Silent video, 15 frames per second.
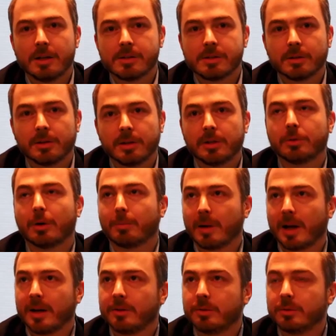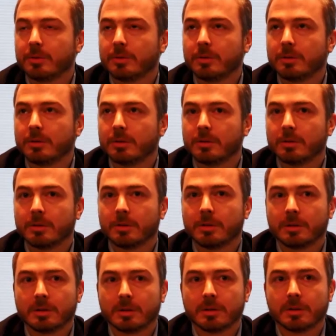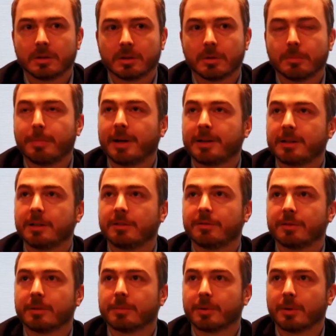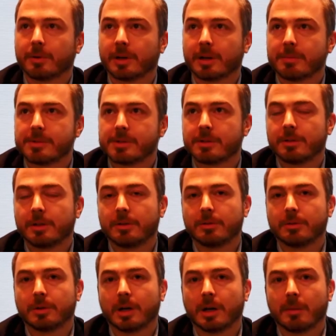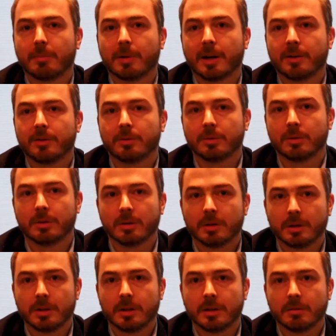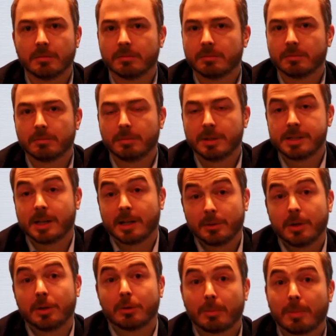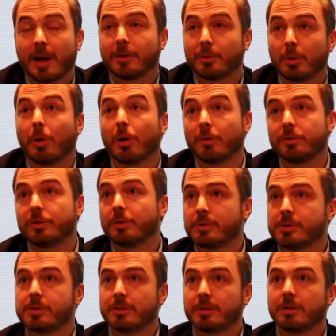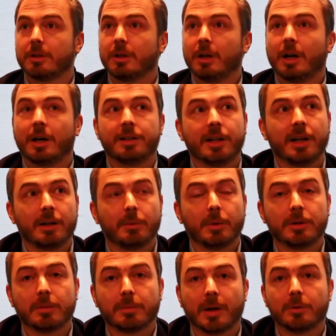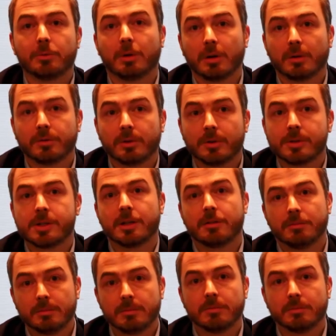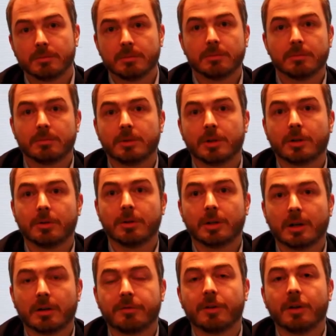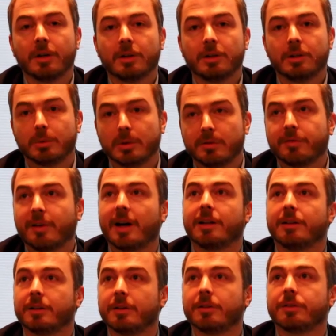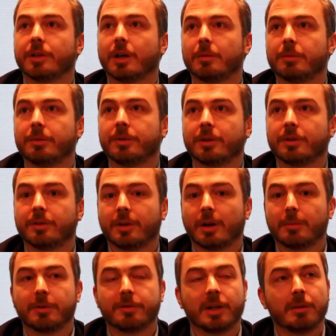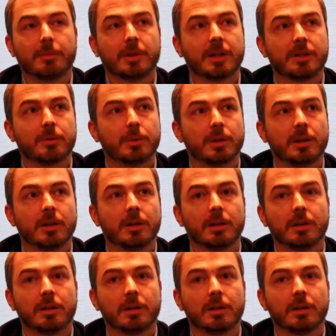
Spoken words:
So you need to apply to competitive programs. You need to apply to, basically you need to apply to all of those. And then when you apply to all of those and you're good enough, you will find some of them that will